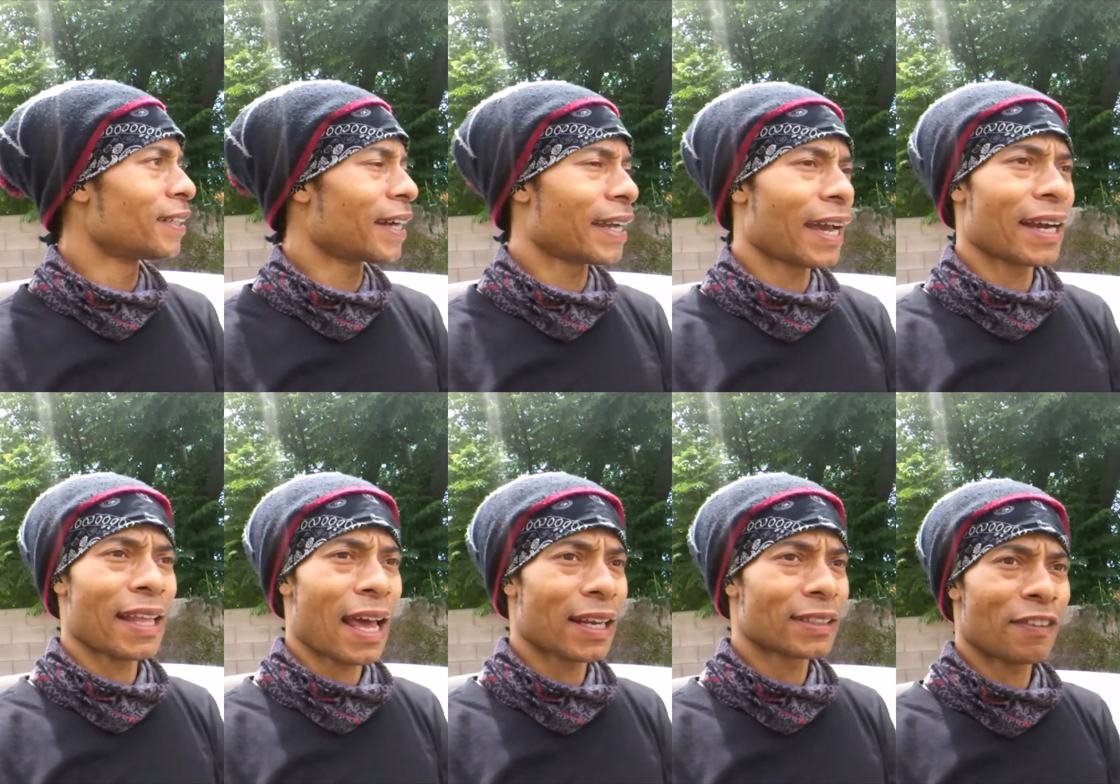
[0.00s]
I got a
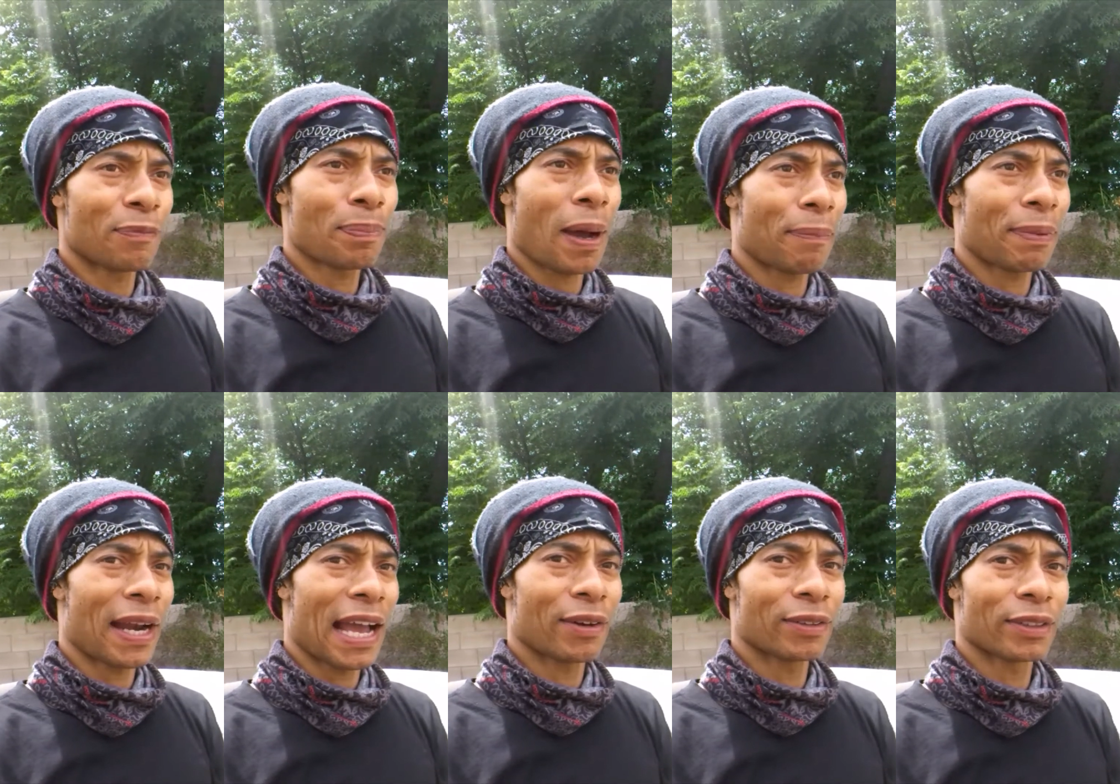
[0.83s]
lot of stuff popping
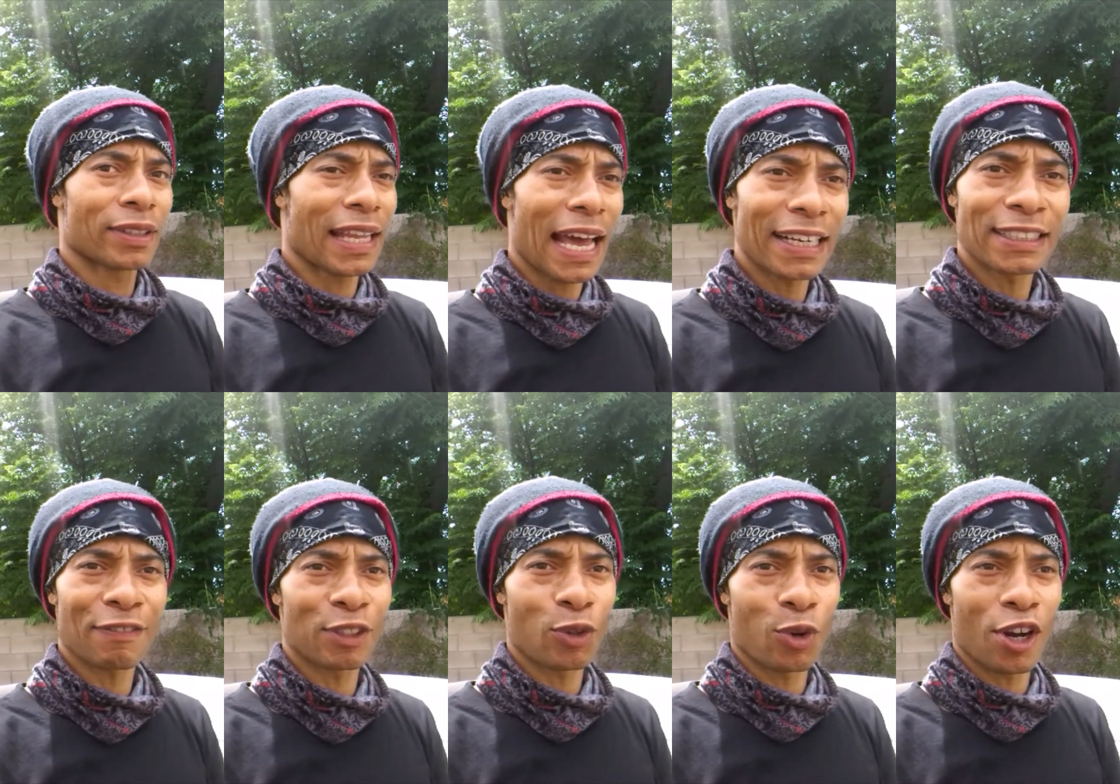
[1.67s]
out. A lot of
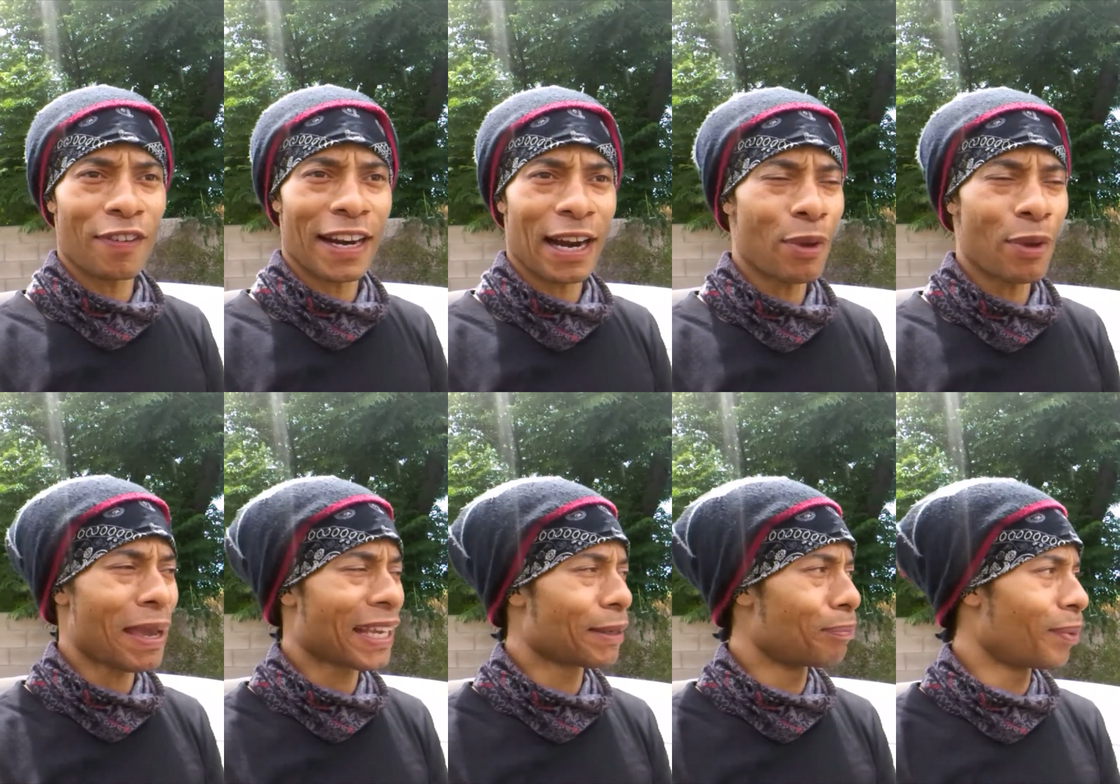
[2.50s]
stuff is going on right now. We
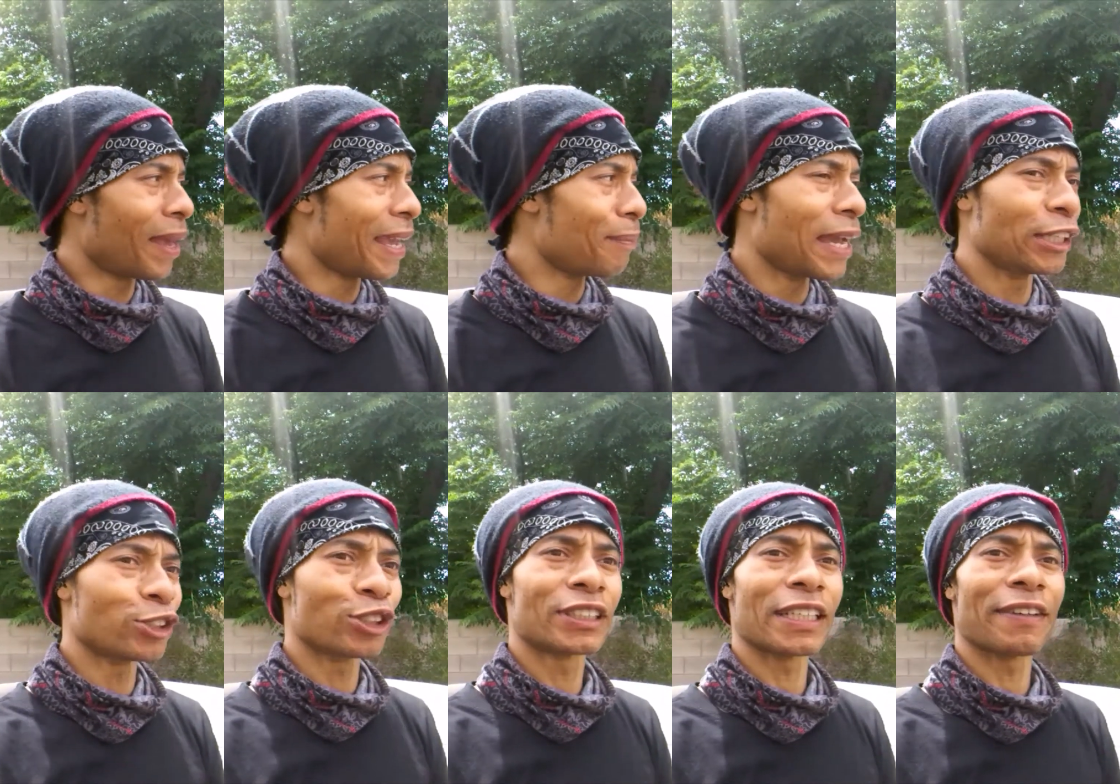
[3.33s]
making
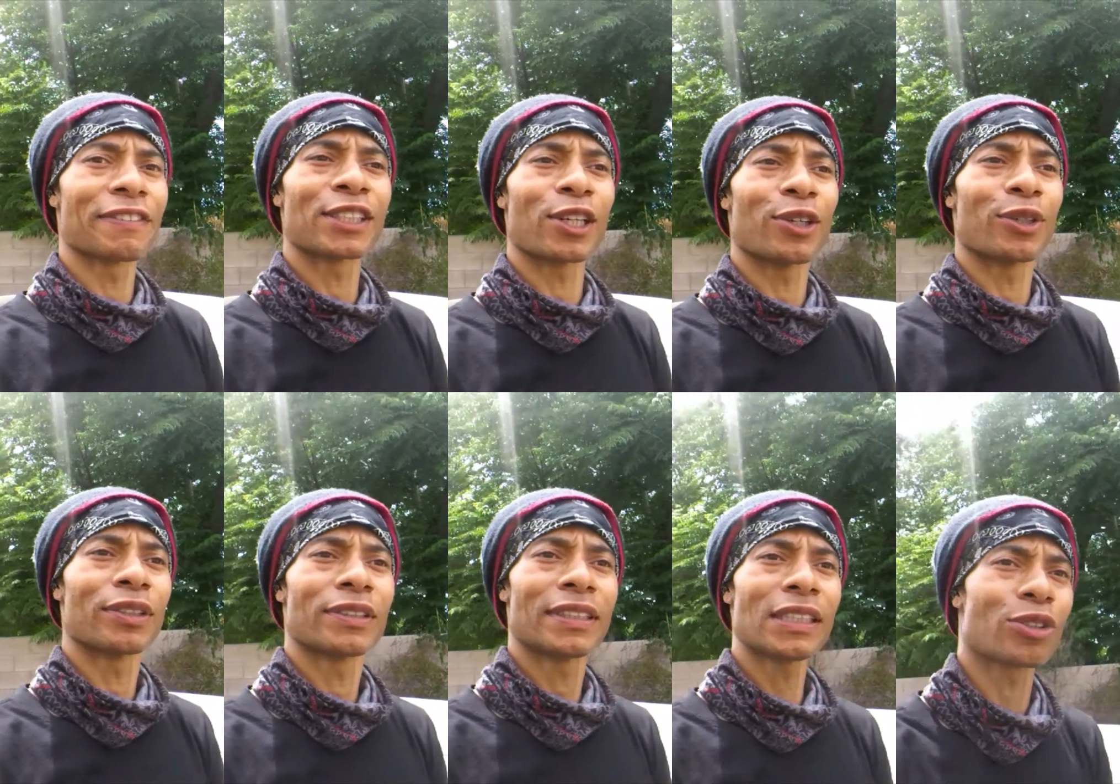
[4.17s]
major shifts, so.
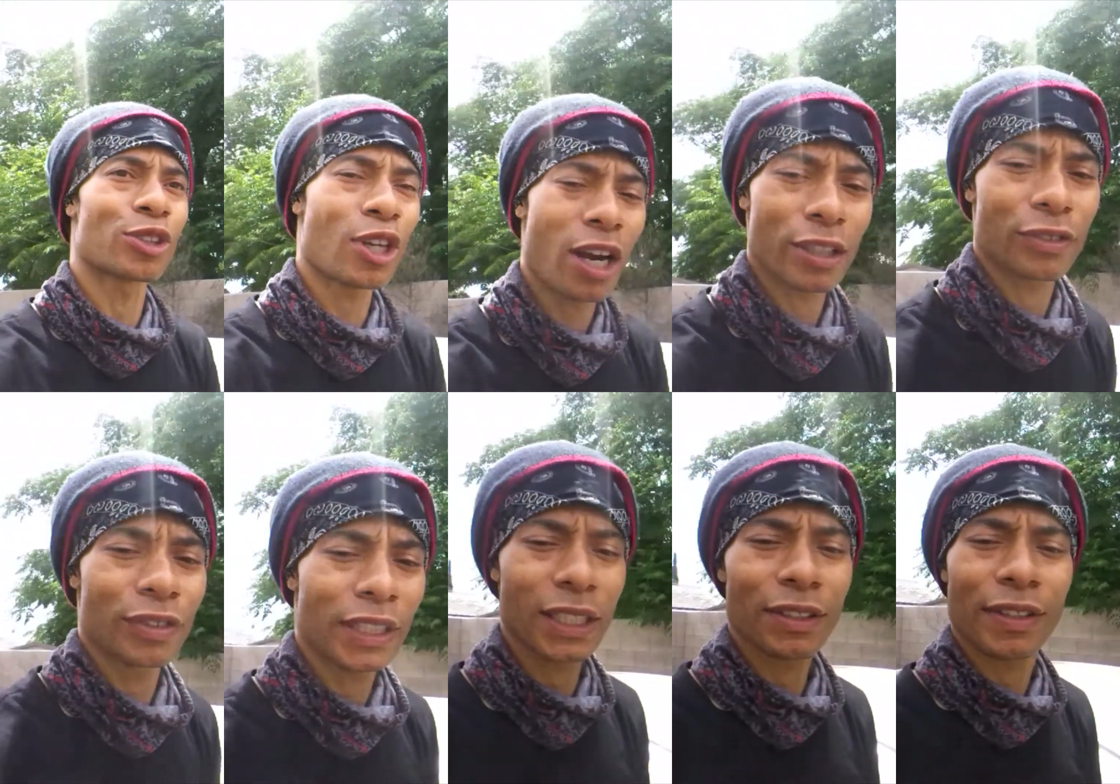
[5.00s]
Tisla's car looks
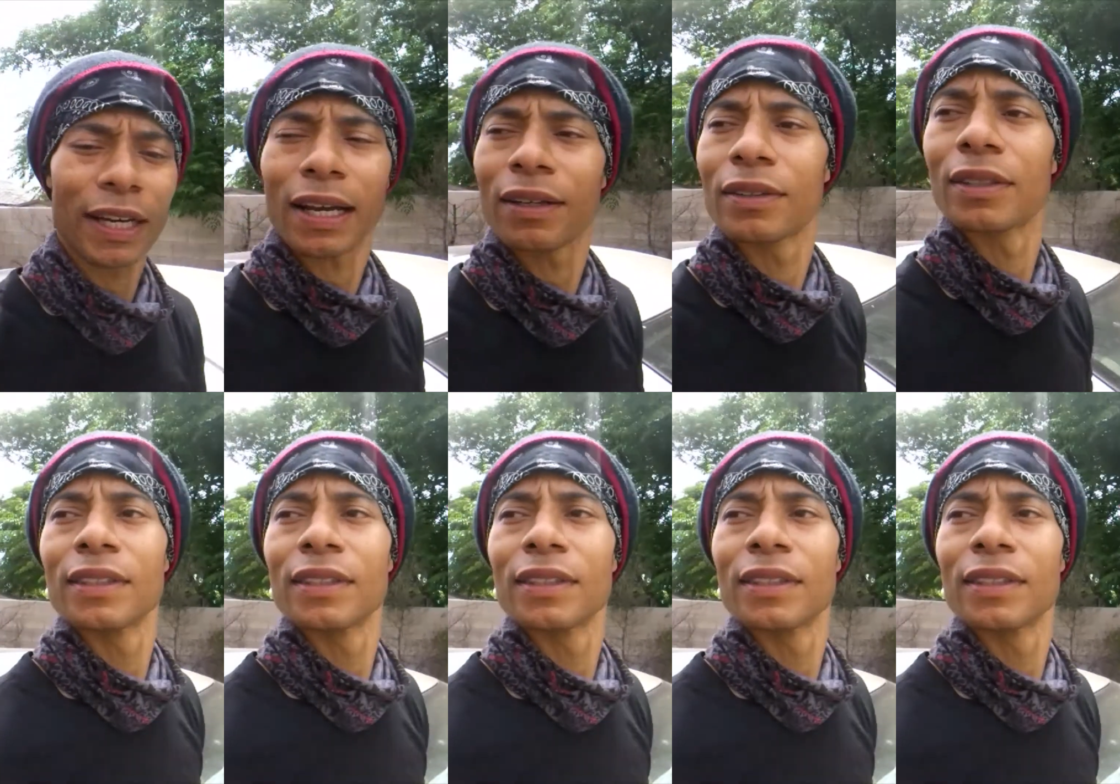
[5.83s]
really good right now.